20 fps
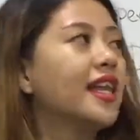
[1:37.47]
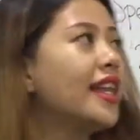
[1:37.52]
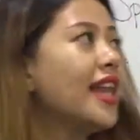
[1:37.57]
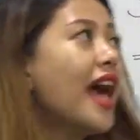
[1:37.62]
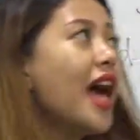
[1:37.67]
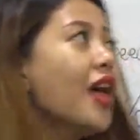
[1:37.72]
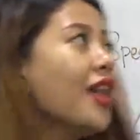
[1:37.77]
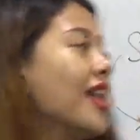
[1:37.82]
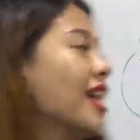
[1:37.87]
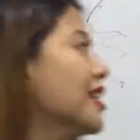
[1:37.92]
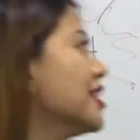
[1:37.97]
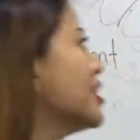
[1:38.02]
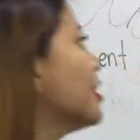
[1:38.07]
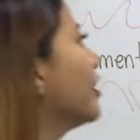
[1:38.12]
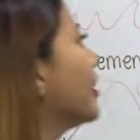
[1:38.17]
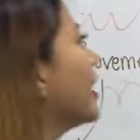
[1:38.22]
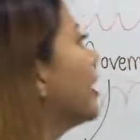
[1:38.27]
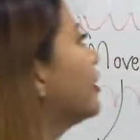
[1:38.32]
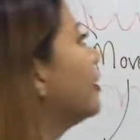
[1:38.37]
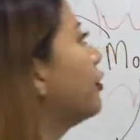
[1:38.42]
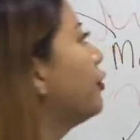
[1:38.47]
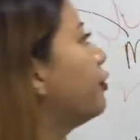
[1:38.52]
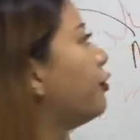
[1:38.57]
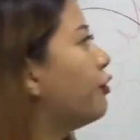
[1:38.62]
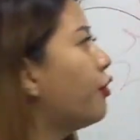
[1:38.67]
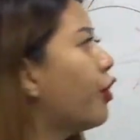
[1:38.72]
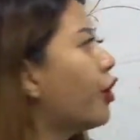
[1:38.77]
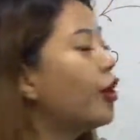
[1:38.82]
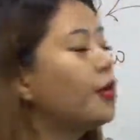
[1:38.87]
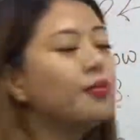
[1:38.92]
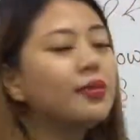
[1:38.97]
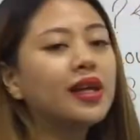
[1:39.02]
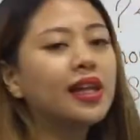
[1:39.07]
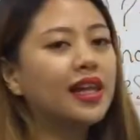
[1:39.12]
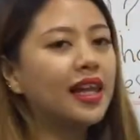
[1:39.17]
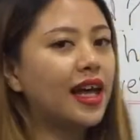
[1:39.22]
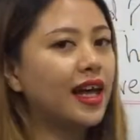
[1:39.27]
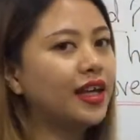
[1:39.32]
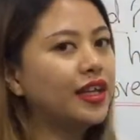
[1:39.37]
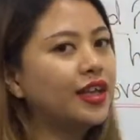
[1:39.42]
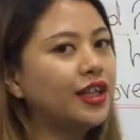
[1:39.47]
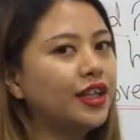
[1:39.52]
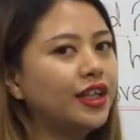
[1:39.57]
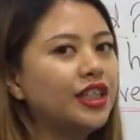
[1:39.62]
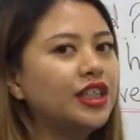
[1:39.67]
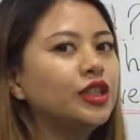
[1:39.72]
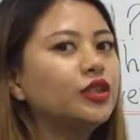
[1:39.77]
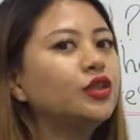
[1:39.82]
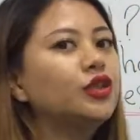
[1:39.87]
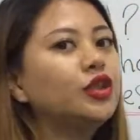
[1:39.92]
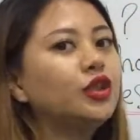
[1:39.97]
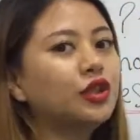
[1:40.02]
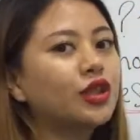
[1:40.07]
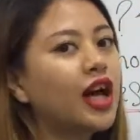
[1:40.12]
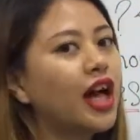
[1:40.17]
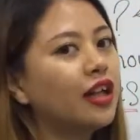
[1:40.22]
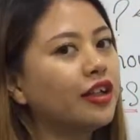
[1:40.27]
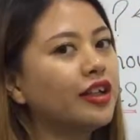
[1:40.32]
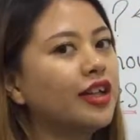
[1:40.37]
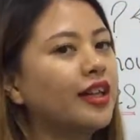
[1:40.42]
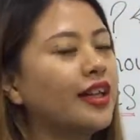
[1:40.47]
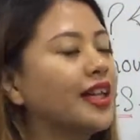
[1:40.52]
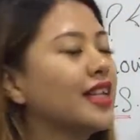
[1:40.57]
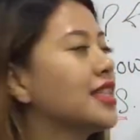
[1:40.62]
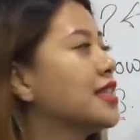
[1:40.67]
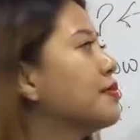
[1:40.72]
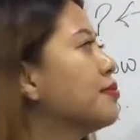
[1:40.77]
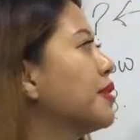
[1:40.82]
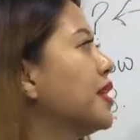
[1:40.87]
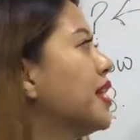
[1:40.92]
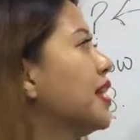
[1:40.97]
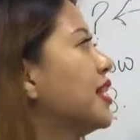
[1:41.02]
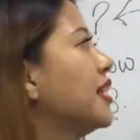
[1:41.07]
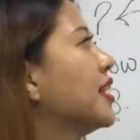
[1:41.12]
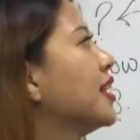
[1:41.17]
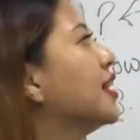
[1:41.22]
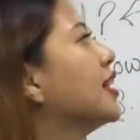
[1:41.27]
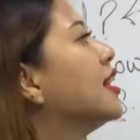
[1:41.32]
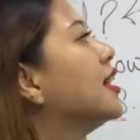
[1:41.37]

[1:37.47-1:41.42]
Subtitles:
Now let's look at the formula used to calculate speed.